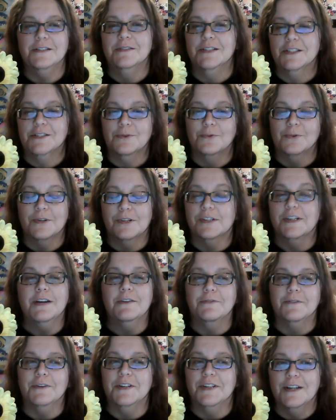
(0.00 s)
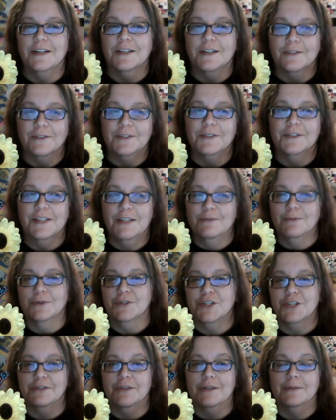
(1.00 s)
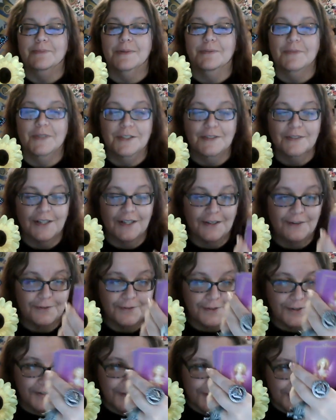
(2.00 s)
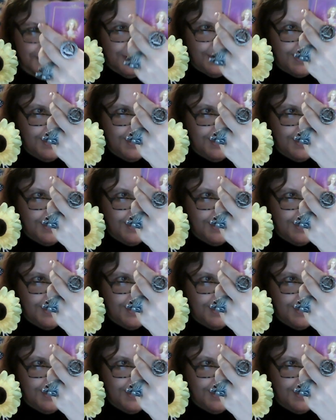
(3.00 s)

go into work ever again and Loki will show up in moonlight for you.